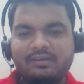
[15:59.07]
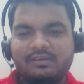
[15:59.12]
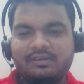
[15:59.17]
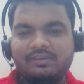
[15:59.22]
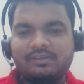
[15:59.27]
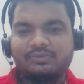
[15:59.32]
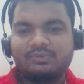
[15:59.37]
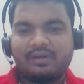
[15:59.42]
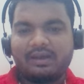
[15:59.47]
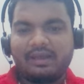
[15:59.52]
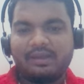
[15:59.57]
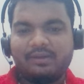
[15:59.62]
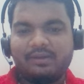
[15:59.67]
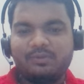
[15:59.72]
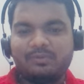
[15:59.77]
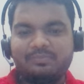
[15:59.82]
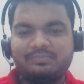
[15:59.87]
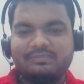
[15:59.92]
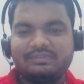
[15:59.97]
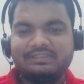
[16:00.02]
So I
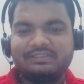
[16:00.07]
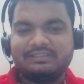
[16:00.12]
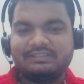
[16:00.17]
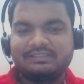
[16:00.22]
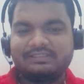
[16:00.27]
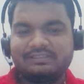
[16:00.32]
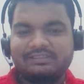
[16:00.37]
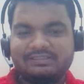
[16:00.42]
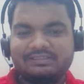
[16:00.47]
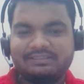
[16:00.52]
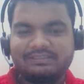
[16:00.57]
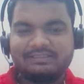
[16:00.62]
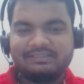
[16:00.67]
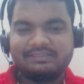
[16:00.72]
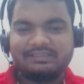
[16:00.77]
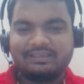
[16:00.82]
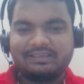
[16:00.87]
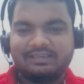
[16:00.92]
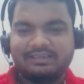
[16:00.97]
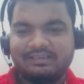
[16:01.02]
hope this
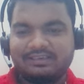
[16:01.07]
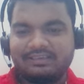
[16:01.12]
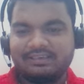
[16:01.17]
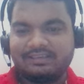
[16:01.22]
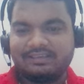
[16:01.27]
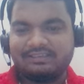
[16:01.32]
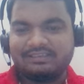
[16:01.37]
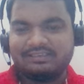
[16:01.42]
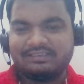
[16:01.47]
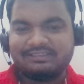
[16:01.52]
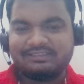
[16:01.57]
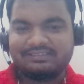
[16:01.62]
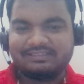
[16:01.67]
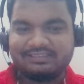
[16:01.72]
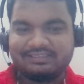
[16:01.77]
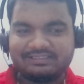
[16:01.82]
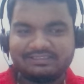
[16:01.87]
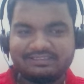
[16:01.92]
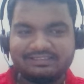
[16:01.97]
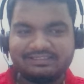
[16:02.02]

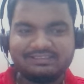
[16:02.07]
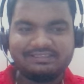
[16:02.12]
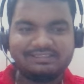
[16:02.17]
is